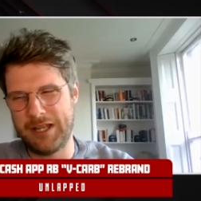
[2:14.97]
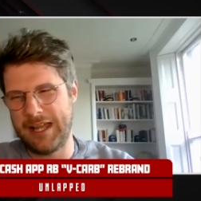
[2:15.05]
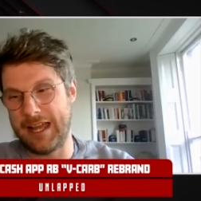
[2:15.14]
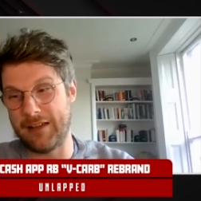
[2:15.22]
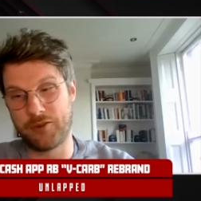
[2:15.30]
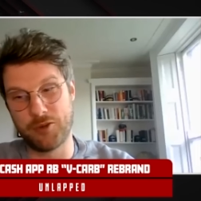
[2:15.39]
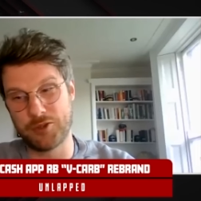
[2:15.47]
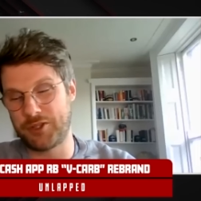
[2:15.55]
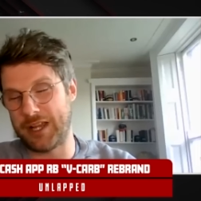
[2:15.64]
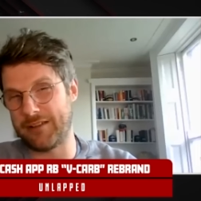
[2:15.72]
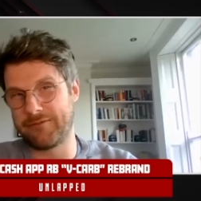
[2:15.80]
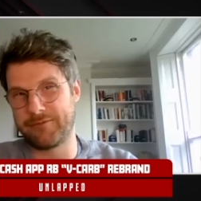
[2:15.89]
Uh, of course, you
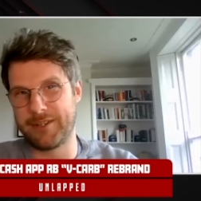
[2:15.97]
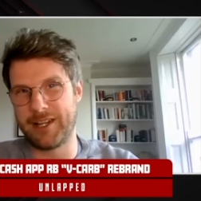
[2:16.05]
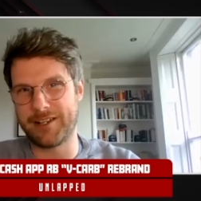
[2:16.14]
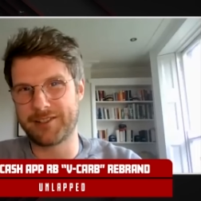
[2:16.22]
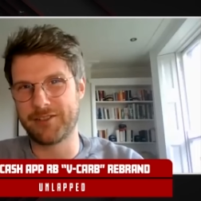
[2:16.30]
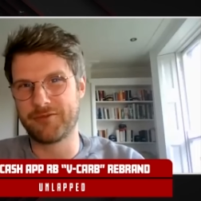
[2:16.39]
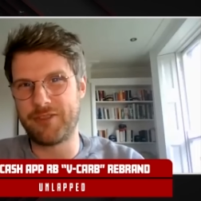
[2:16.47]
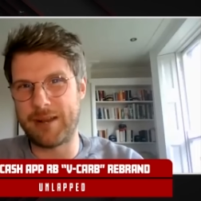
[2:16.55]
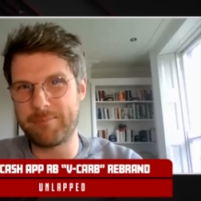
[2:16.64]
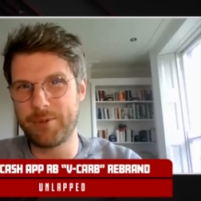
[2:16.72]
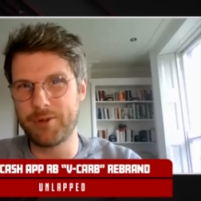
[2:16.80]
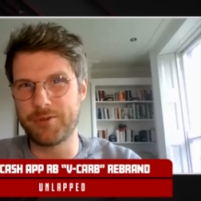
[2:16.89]
have the likes of
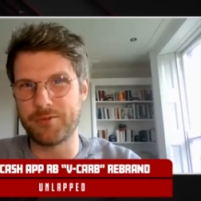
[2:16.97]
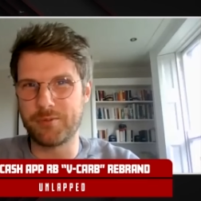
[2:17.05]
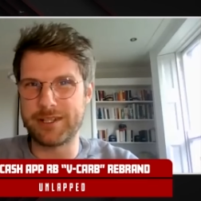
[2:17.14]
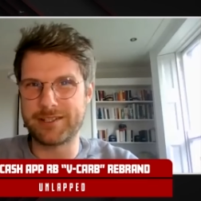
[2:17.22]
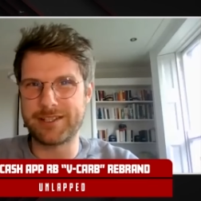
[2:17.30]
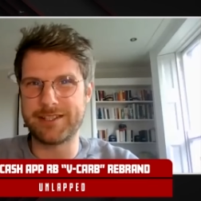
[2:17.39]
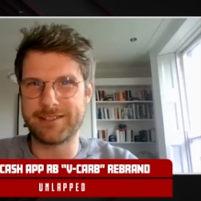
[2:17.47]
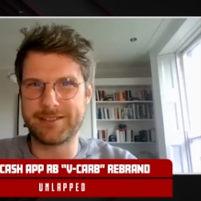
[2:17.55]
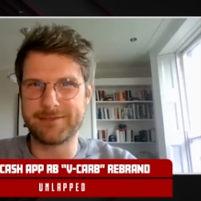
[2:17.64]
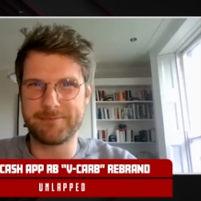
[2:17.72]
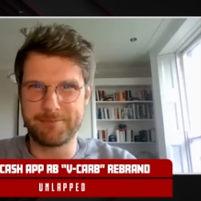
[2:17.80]
Red Bull, which is